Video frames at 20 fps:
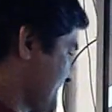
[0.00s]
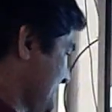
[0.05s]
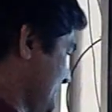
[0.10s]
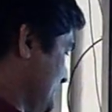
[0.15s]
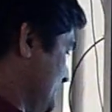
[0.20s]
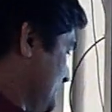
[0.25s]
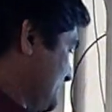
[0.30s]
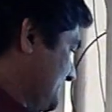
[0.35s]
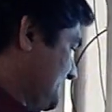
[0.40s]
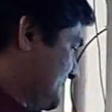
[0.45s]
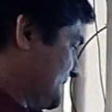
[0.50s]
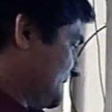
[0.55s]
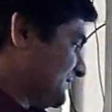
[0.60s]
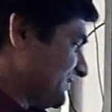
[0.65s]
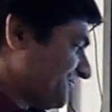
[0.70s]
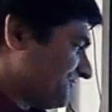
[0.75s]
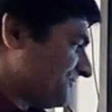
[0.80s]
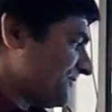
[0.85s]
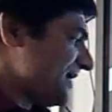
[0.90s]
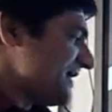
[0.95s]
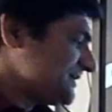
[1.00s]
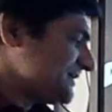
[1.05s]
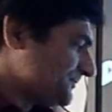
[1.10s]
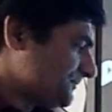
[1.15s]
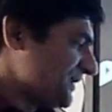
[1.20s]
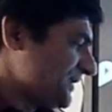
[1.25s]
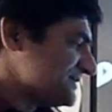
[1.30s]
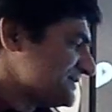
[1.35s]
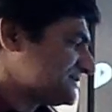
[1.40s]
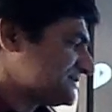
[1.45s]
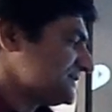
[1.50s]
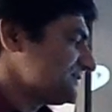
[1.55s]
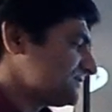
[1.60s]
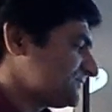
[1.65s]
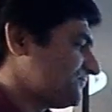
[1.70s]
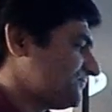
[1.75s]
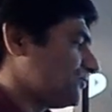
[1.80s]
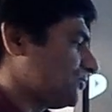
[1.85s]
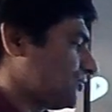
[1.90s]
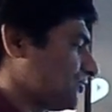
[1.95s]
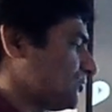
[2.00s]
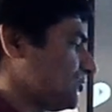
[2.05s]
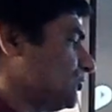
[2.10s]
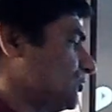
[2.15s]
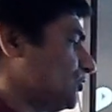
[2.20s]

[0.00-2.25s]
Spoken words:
They find places for all the